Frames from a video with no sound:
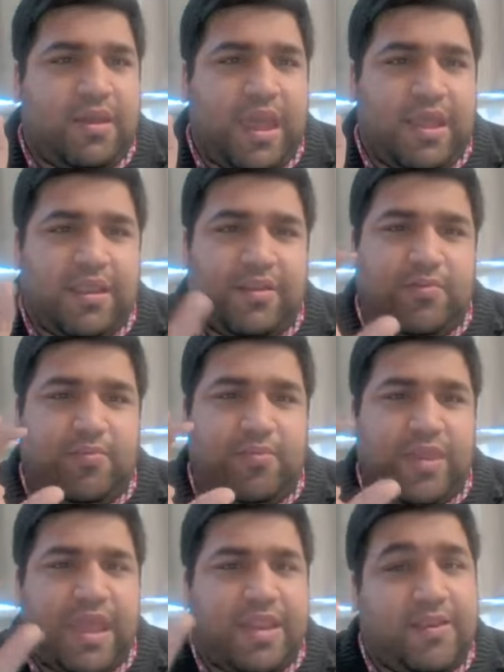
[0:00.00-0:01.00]
can
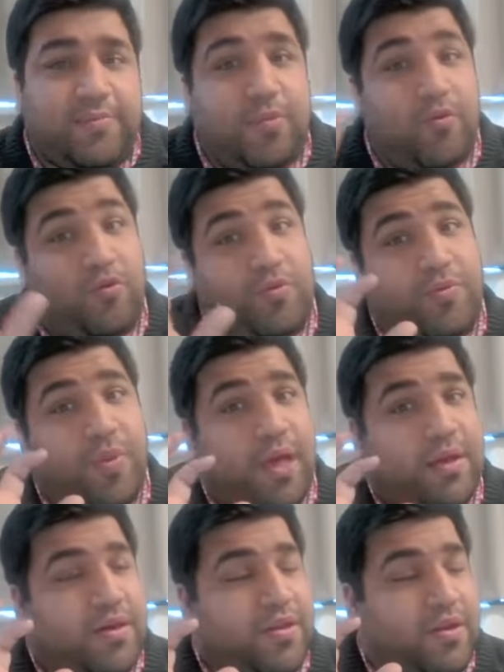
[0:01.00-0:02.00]
it both
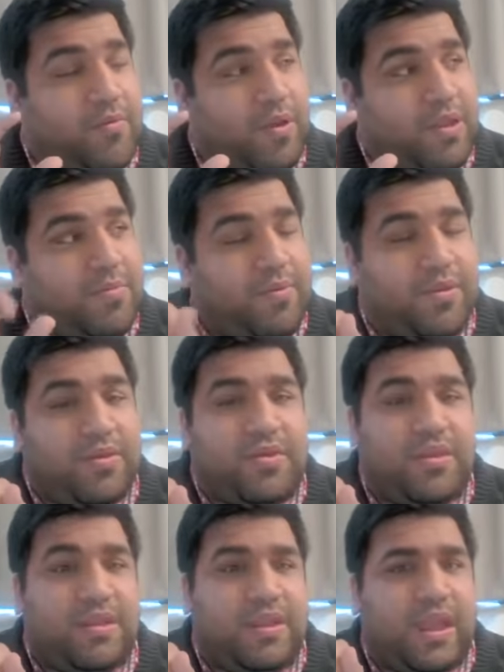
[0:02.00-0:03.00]
occur in one
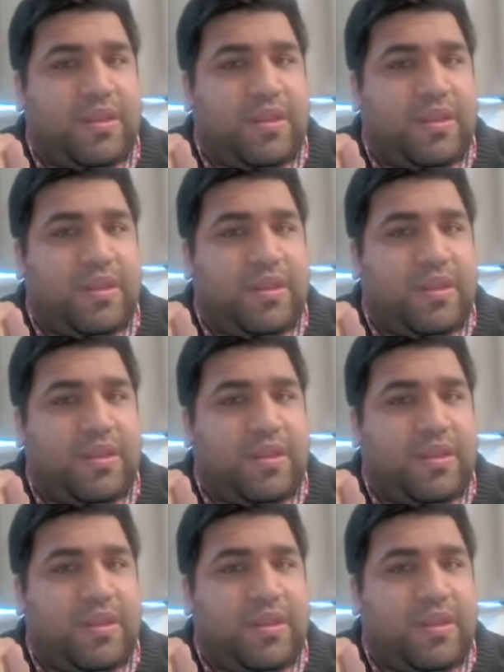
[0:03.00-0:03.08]
person?